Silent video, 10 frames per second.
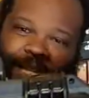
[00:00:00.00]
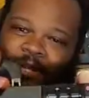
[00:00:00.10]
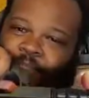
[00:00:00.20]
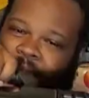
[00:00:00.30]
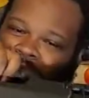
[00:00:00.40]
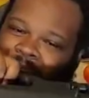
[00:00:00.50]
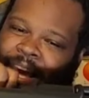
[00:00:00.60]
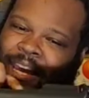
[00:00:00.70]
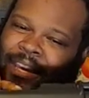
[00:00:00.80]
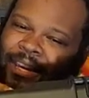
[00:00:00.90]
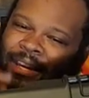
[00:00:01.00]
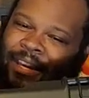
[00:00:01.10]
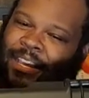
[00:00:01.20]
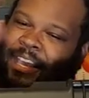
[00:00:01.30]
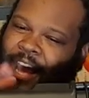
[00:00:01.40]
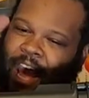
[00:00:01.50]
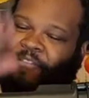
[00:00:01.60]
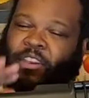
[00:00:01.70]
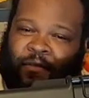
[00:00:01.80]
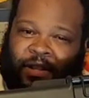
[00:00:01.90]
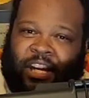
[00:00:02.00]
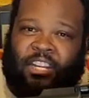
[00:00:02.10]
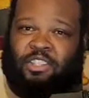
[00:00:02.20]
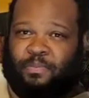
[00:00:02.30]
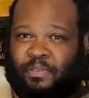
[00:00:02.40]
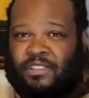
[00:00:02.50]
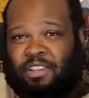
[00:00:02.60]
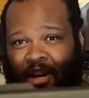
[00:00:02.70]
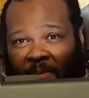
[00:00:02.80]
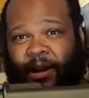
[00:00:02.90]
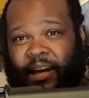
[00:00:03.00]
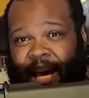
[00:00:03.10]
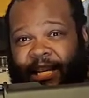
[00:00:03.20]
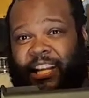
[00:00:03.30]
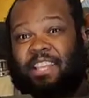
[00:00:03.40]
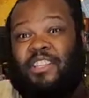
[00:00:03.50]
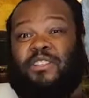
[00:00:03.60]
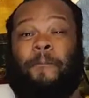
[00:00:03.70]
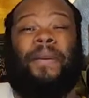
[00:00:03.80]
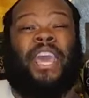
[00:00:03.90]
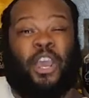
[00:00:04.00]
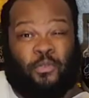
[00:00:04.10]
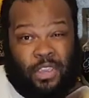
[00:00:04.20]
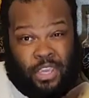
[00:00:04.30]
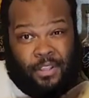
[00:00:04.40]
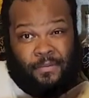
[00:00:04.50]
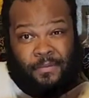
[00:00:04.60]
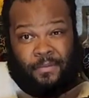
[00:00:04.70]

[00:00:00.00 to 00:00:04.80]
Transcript: this big? Have you even seen a suppressor come in a case like this, period?